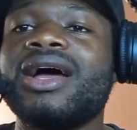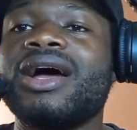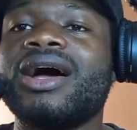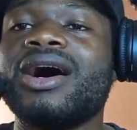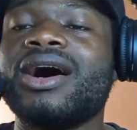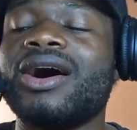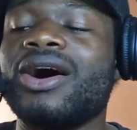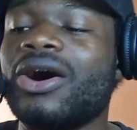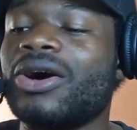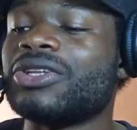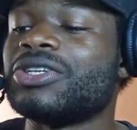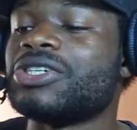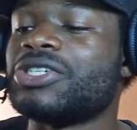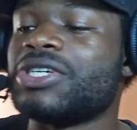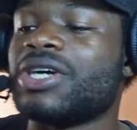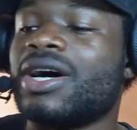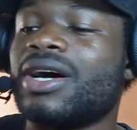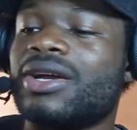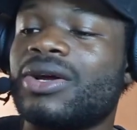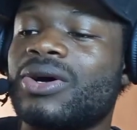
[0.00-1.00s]
uh, on
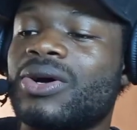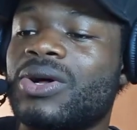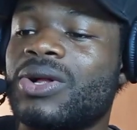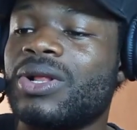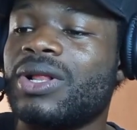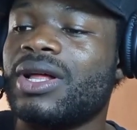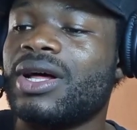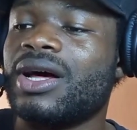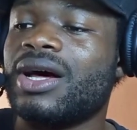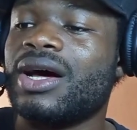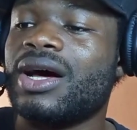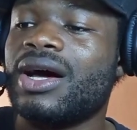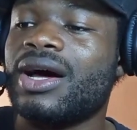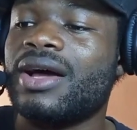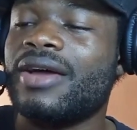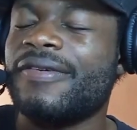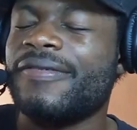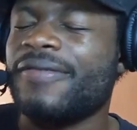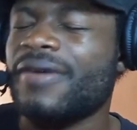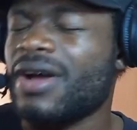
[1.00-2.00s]
the channel.
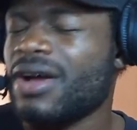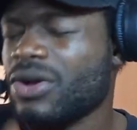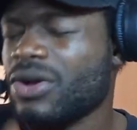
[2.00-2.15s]
Uh, if